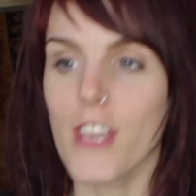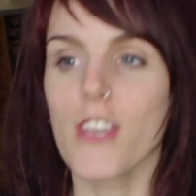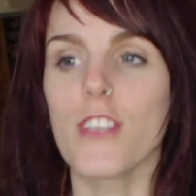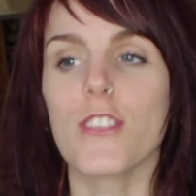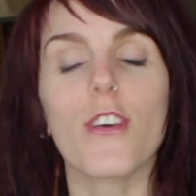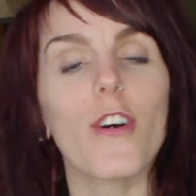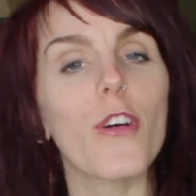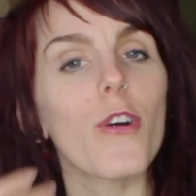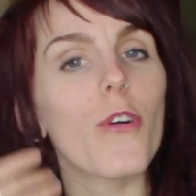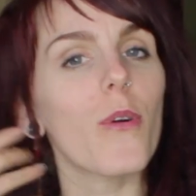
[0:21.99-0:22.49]

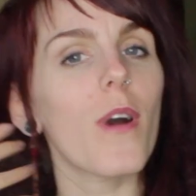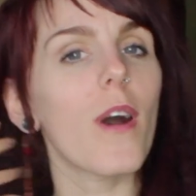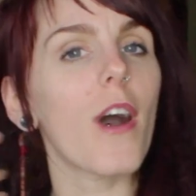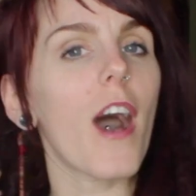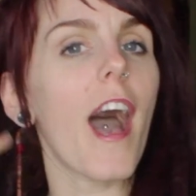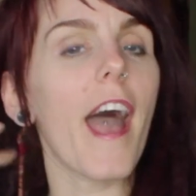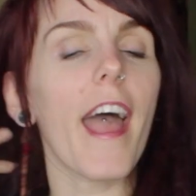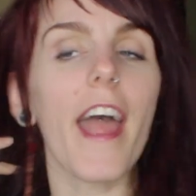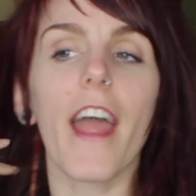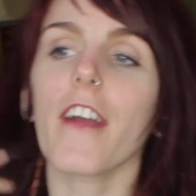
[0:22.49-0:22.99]
So
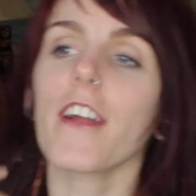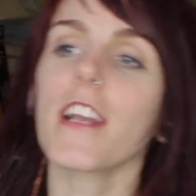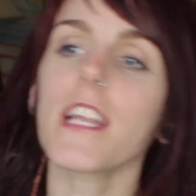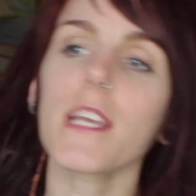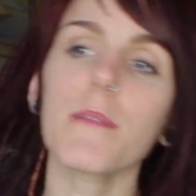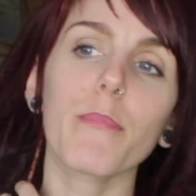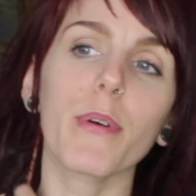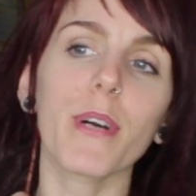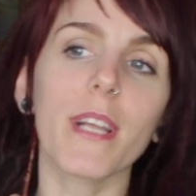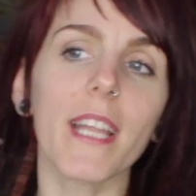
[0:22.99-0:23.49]
I
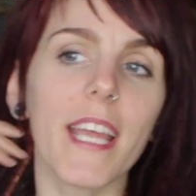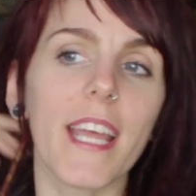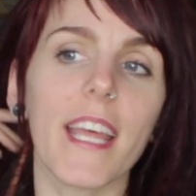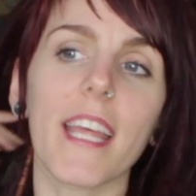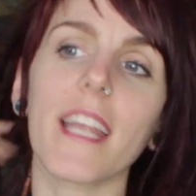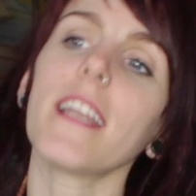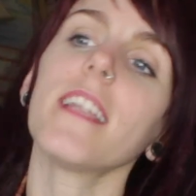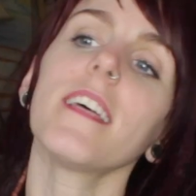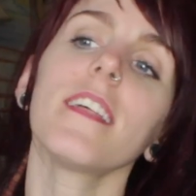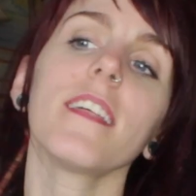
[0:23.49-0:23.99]
already put
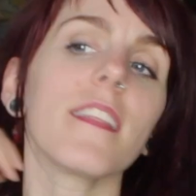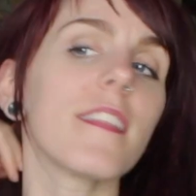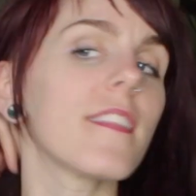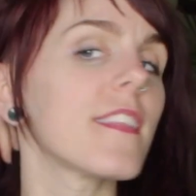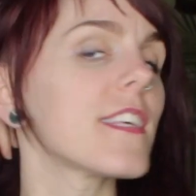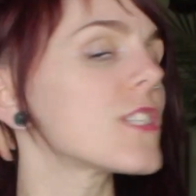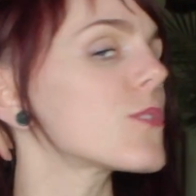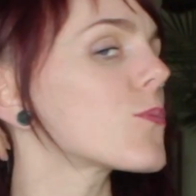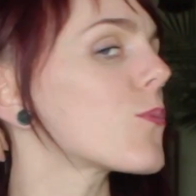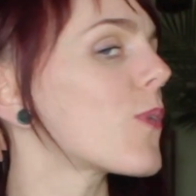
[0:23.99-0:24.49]
in
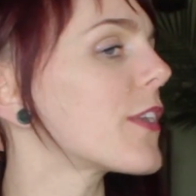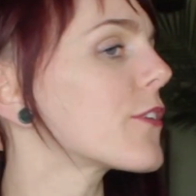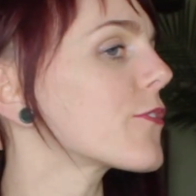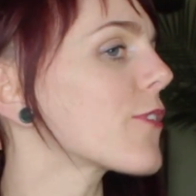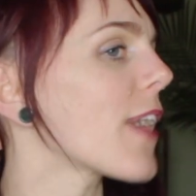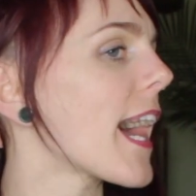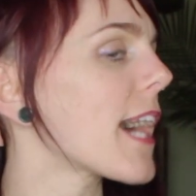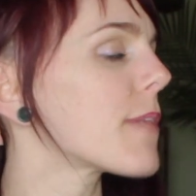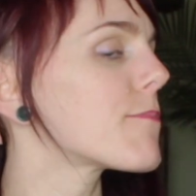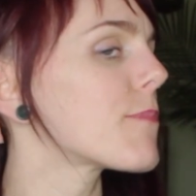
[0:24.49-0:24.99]
this one
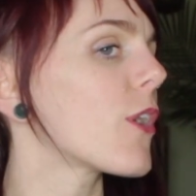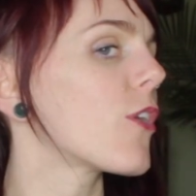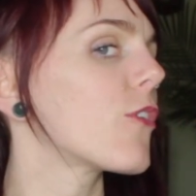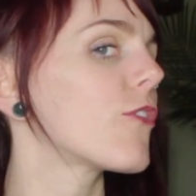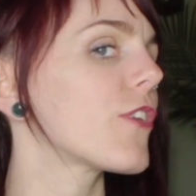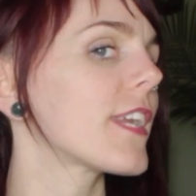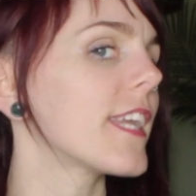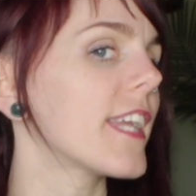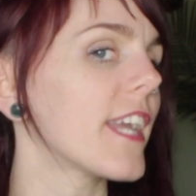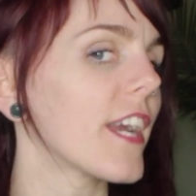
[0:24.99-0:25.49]
wrap
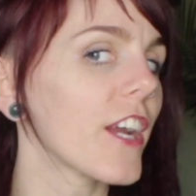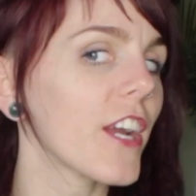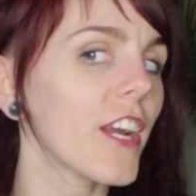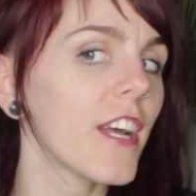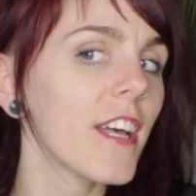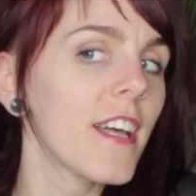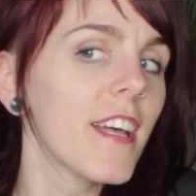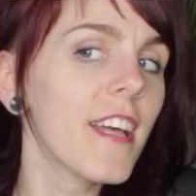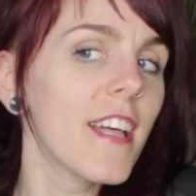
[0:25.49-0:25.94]
over here.